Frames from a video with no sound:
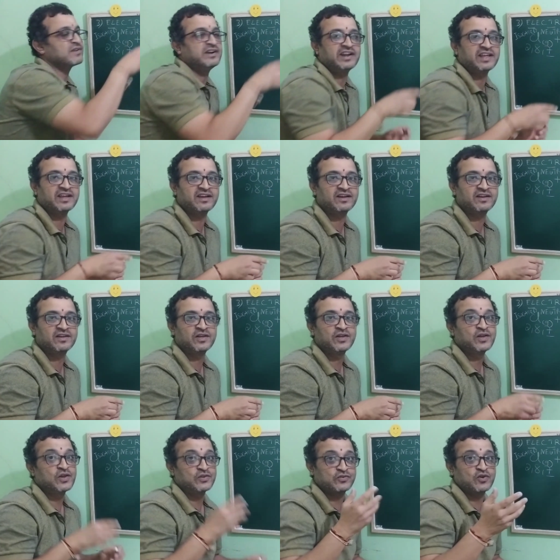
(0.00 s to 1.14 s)
affinity.
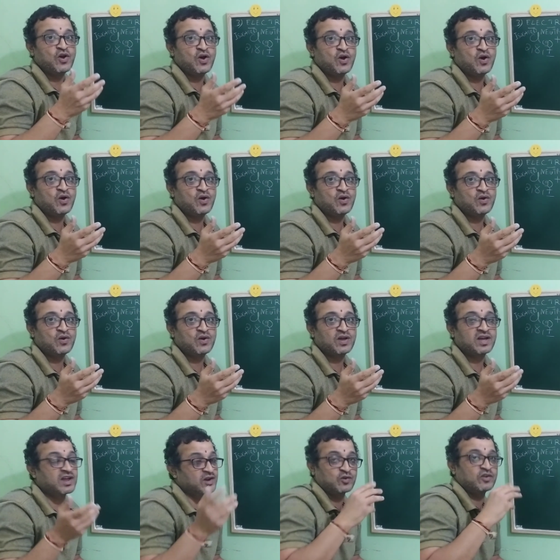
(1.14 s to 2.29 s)
So,
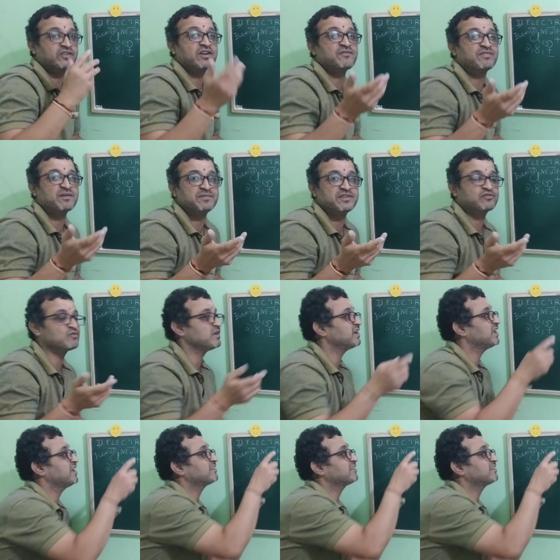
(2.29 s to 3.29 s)
conclusion from this one